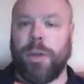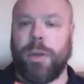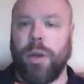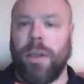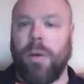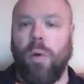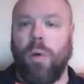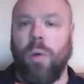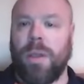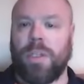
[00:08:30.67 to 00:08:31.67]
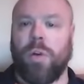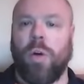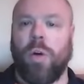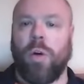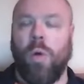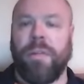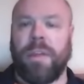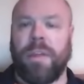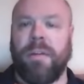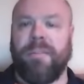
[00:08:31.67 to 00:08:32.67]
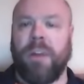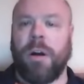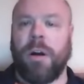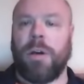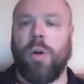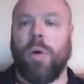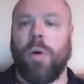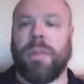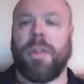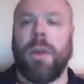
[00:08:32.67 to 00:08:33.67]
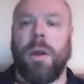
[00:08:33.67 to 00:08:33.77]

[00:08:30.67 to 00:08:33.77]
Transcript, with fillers: Look at what is going on over the far north